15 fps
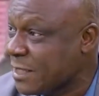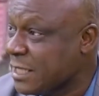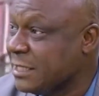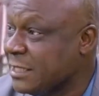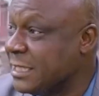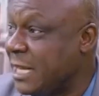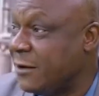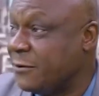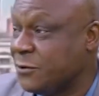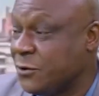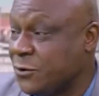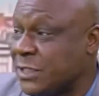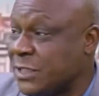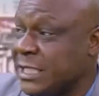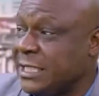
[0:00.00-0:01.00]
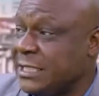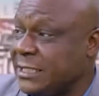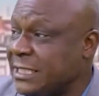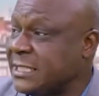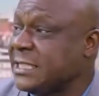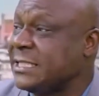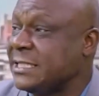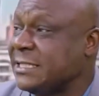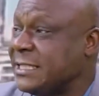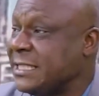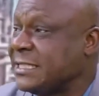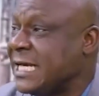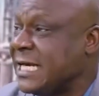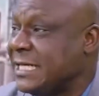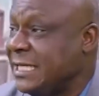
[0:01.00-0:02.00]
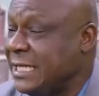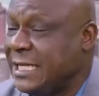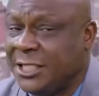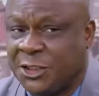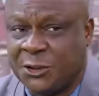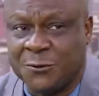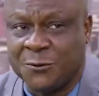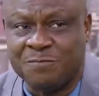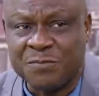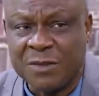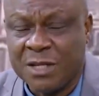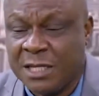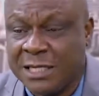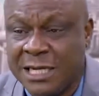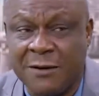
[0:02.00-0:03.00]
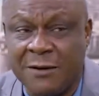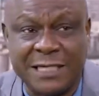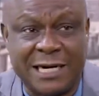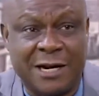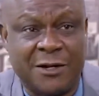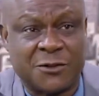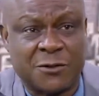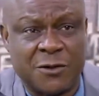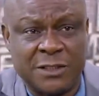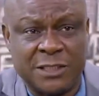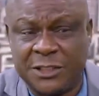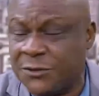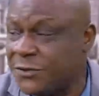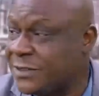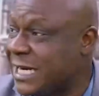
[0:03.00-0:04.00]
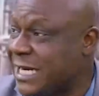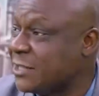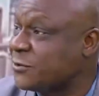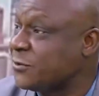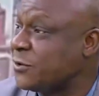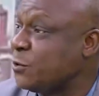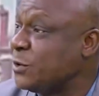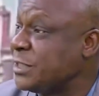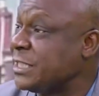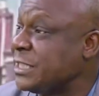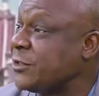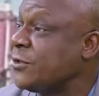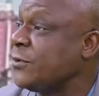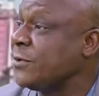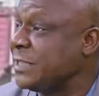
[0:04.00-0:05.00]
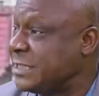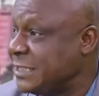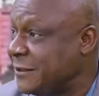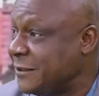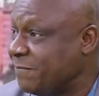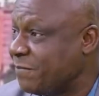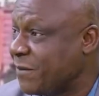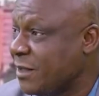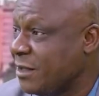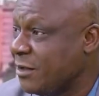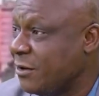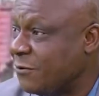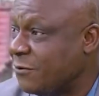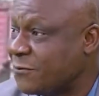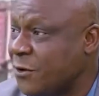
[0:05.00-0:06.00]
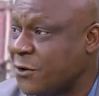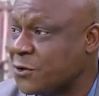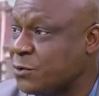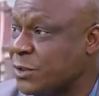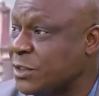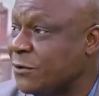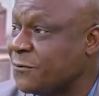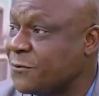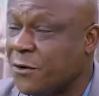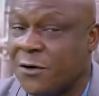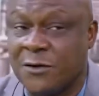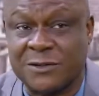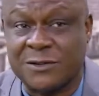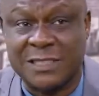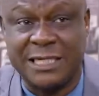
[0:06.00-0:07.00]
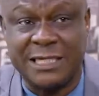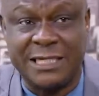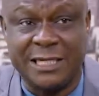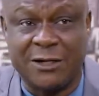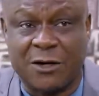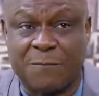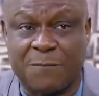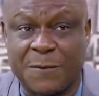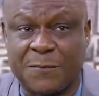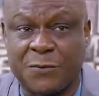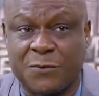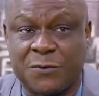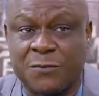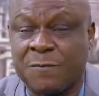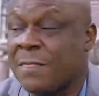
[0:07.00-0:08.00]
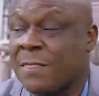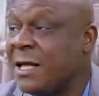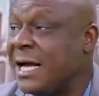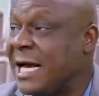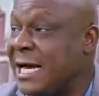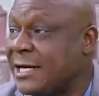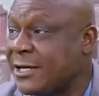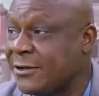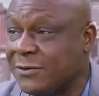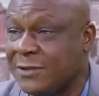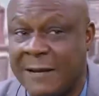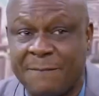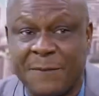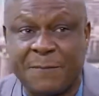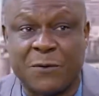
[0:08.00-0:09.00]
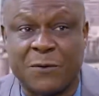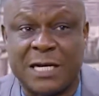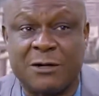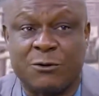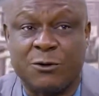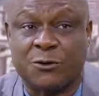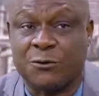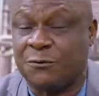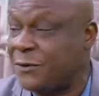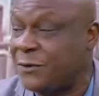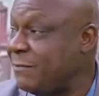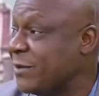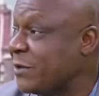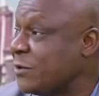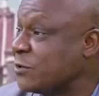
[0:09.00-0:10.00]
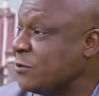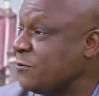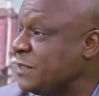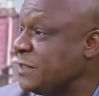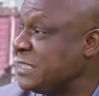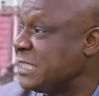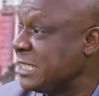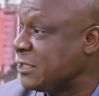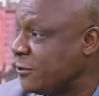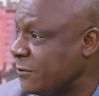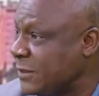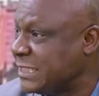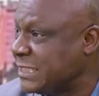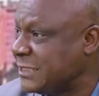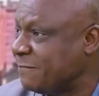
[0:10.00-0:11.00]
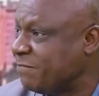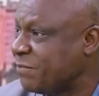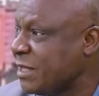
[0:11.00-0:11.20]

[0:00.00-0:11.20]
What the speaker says: Now, you see, these are the issues. Now, there are also issues that have to do with security, of course, which, of course, a lot of people argue that people can't go to farm because of insecurity.